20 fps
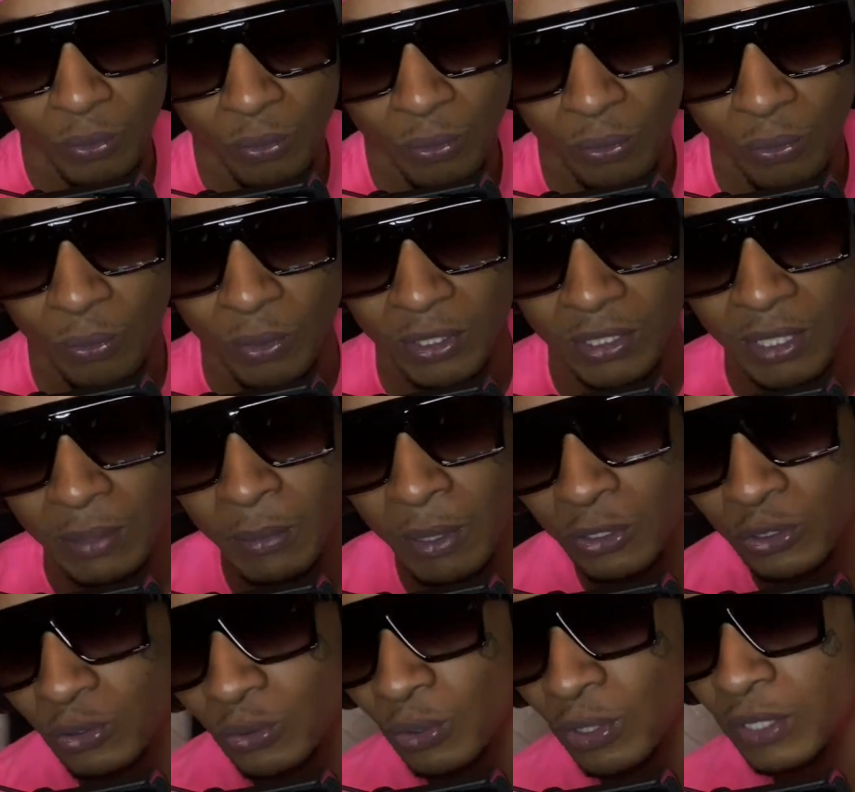one thing about
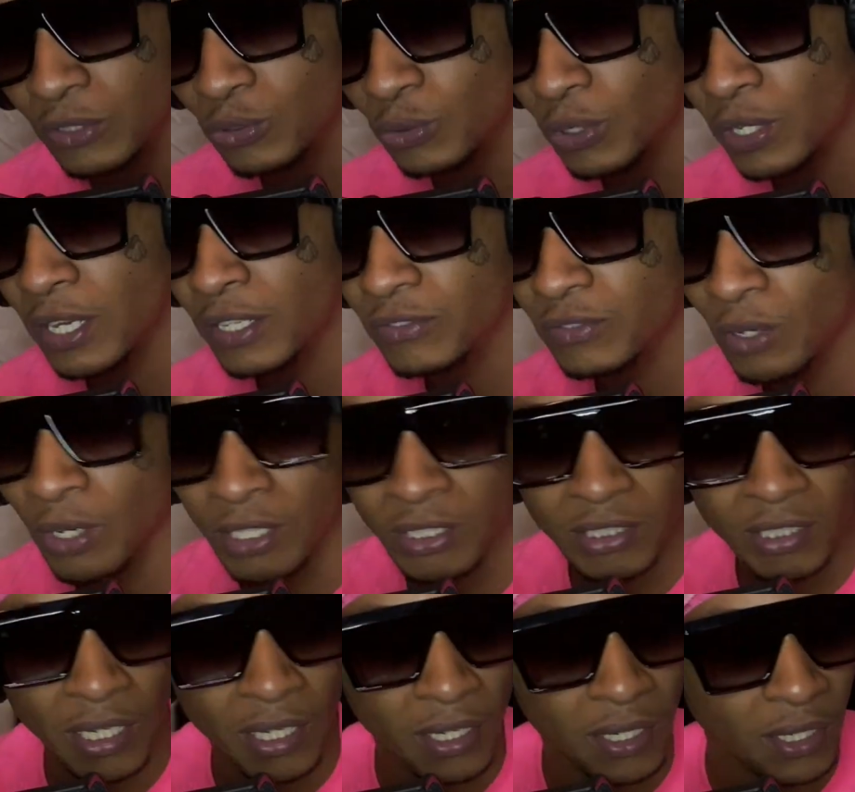Troy always
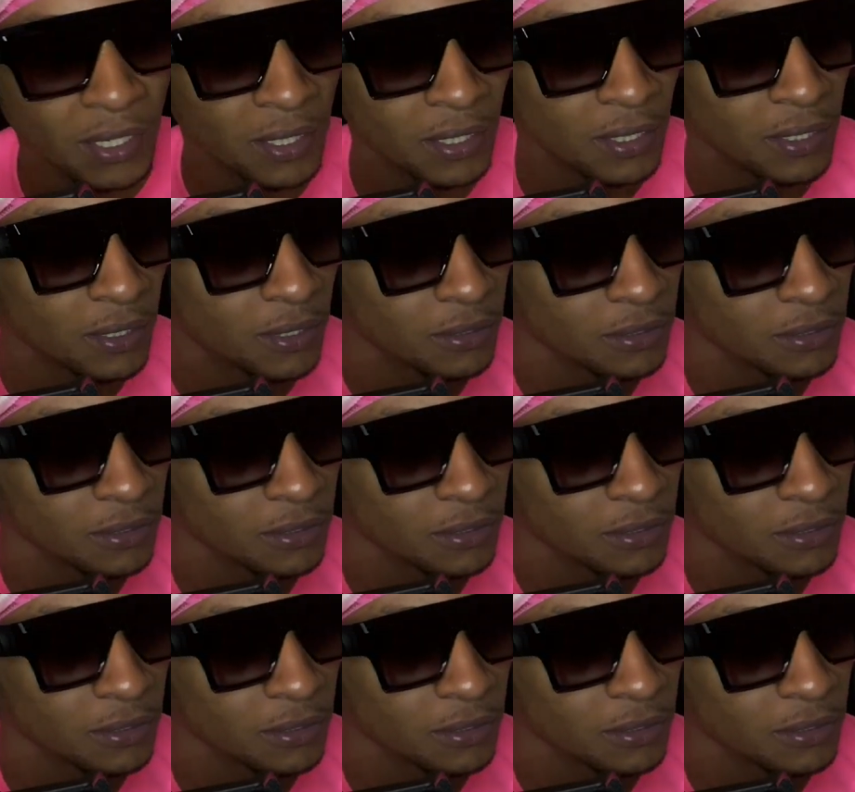say the